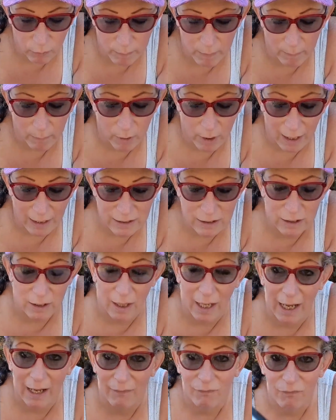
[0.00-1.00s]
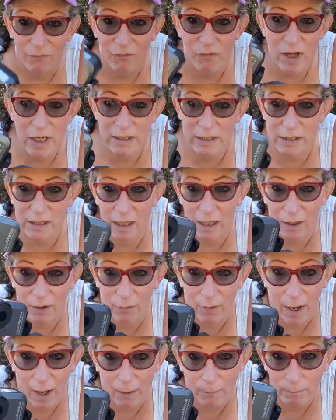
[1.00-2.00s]
remembered I still had this sitting
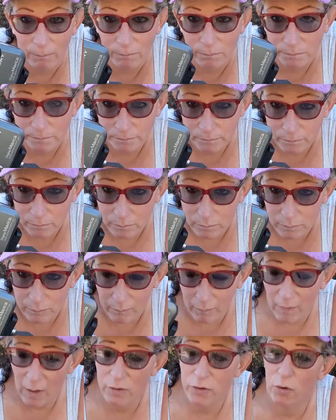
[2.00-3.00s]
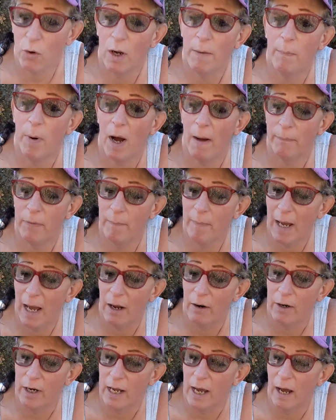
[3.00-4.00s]
around. So I popped the
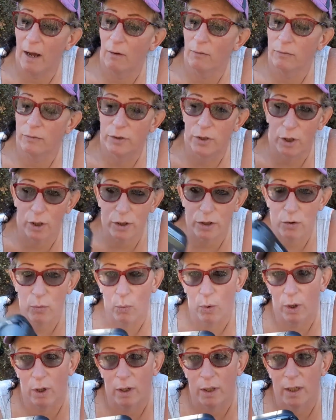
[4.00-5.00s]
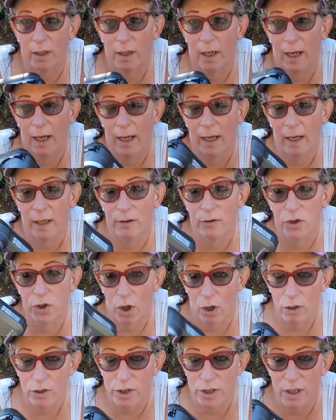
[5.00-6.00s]
battery out, took it to work, and
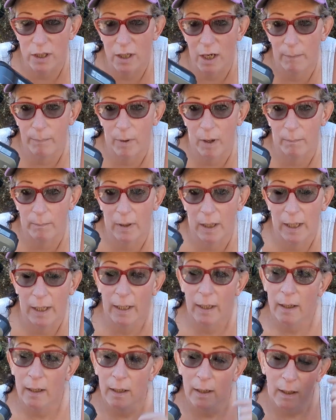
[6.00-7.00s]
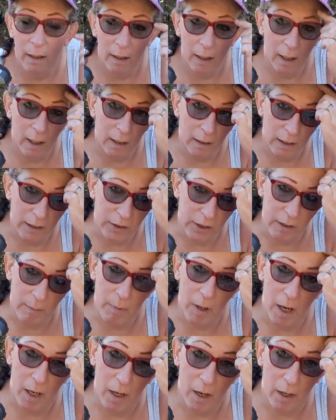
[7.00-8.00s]
charged it up on my
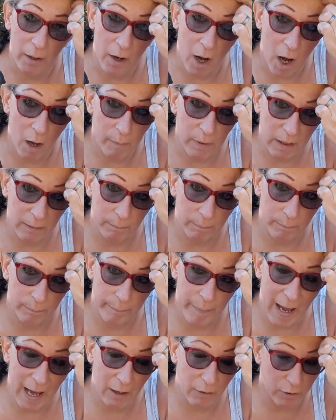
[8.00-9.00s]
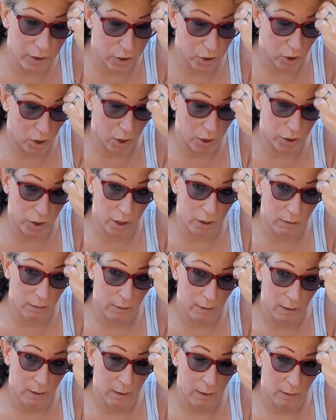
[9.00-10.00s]
lithium-ion hobby battery charger
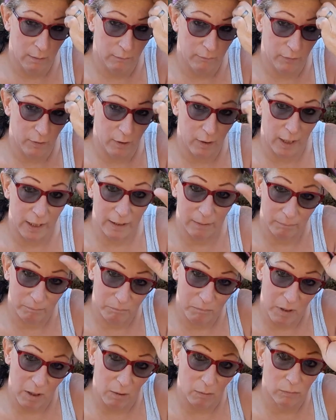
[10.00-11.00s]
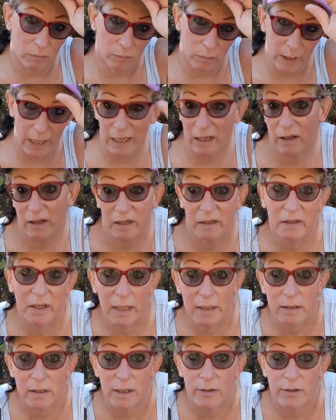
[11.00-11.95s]
for, like, you know, anything that takes